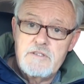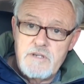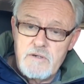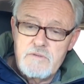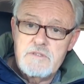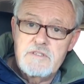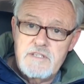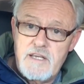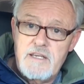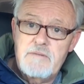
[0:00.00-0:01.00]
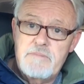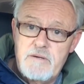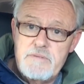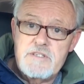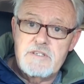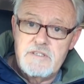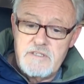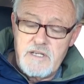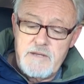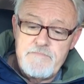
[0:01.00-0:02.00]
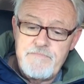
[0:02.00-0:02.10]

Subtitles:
Don't take puppies early.